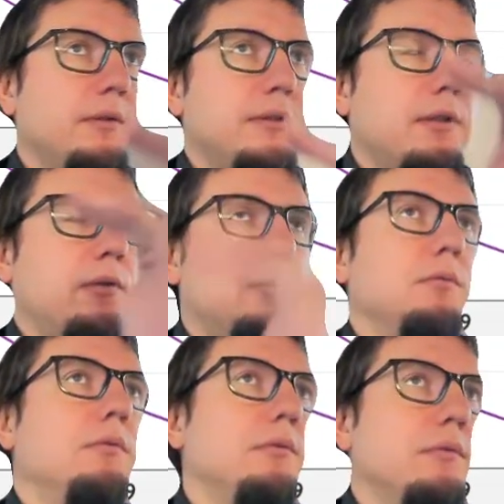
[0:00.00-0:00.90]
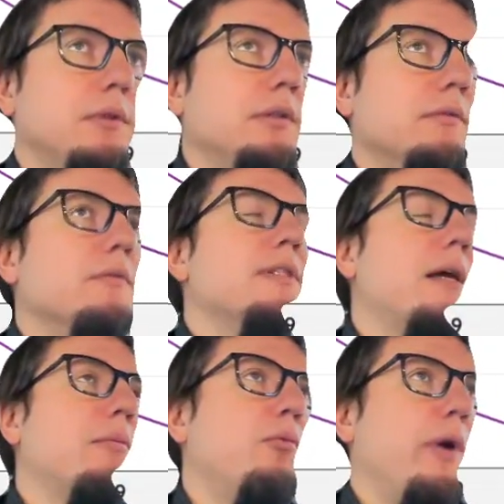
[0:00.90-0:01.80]
So in
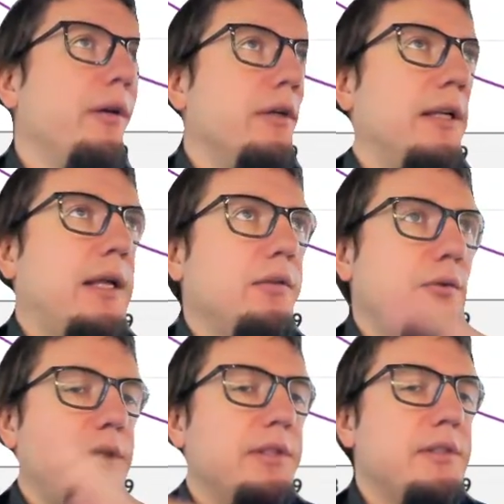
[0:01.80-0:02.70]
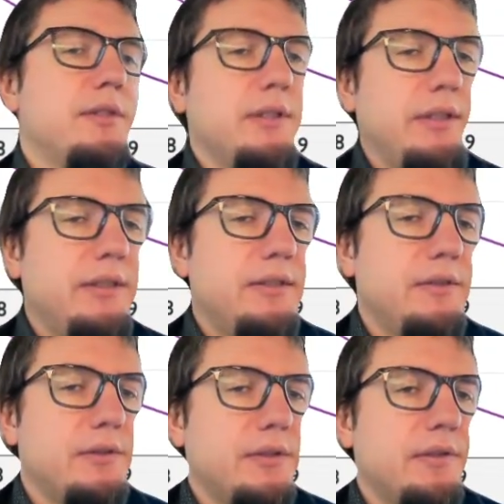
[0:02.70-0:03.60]
some way or another, it's
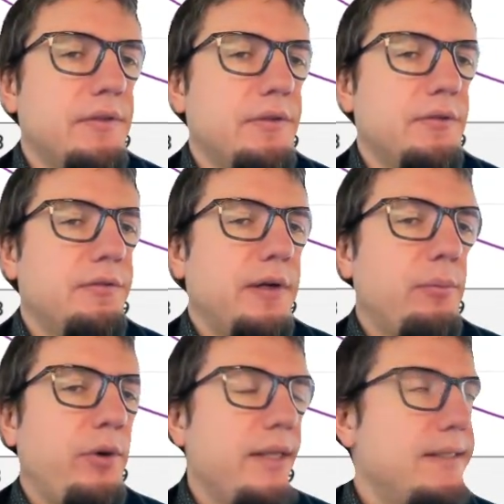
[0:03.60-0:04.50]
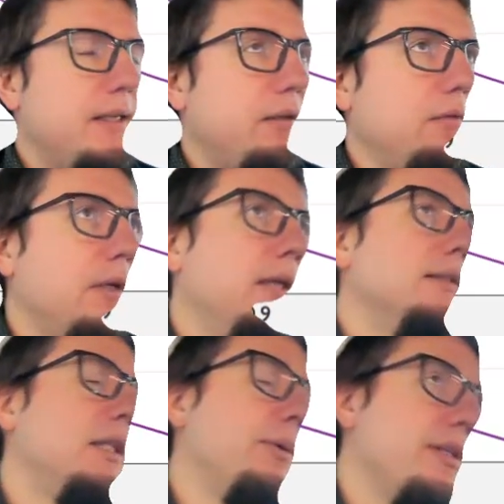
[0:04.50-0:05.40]
vibrates there.
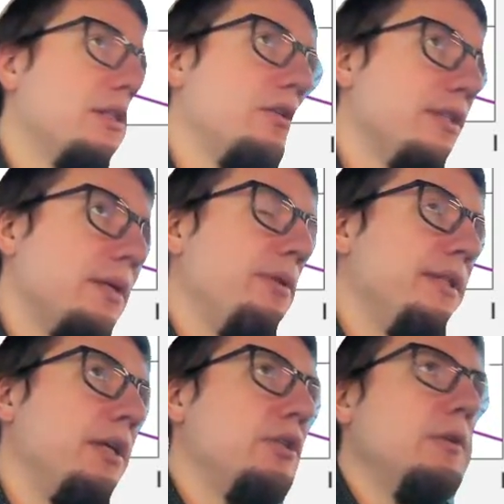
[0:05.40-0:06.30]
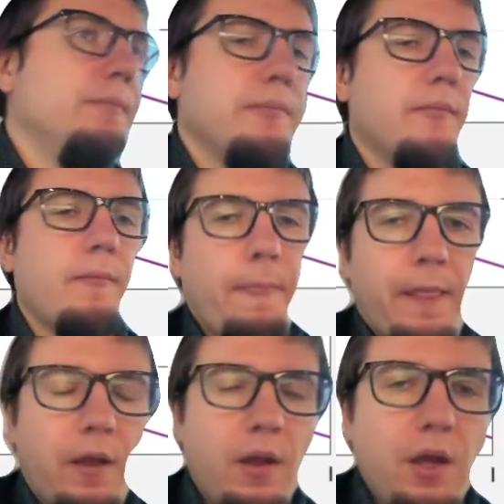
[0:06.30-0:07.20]
That's why it's called stabilization.
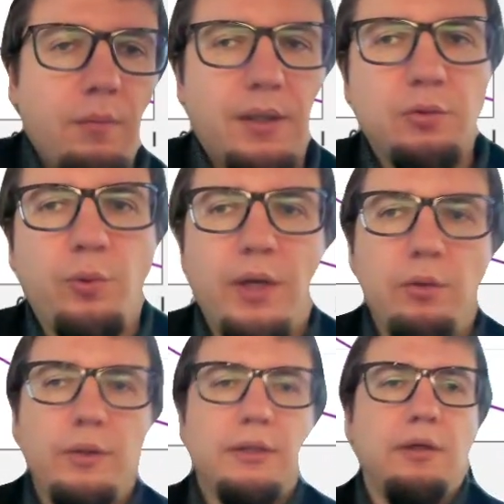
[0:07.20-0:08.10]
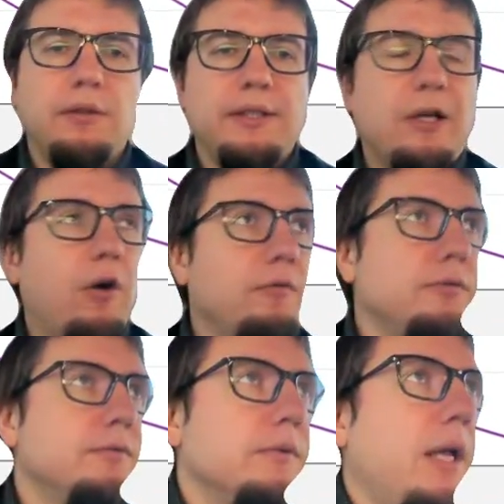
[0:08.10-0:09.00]
But when we turn it off,
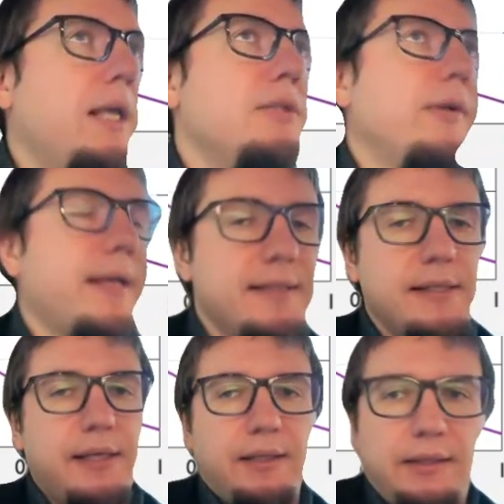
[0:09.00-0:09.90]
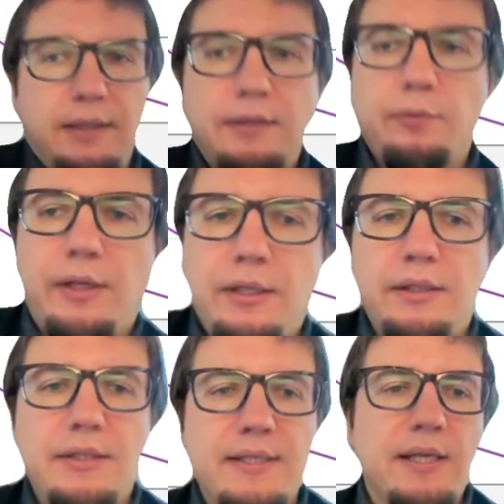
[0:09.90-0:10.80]
as you can see, when it
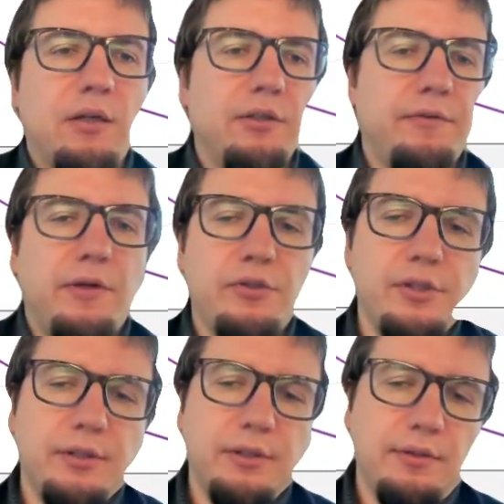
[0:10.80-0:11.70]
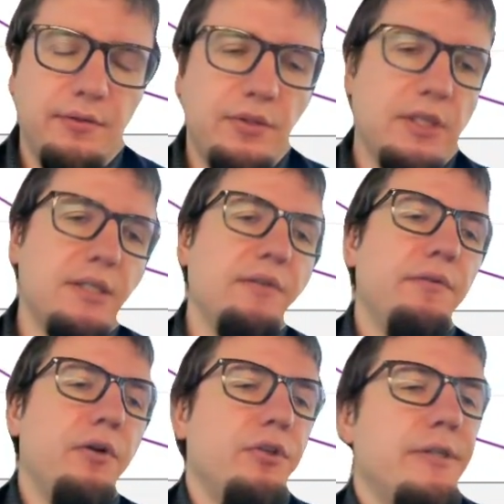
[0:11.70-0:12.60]
starts diverging, it just
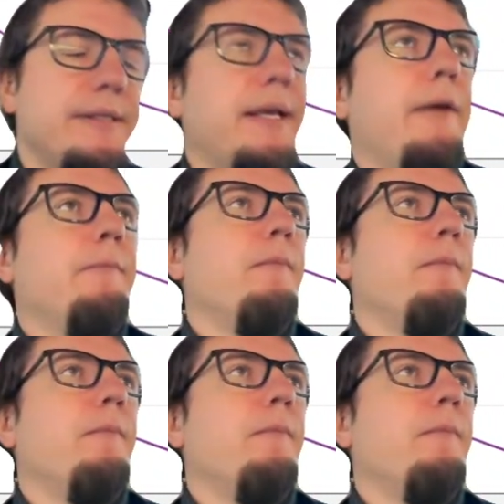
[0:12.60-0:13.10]
diverges, yeah.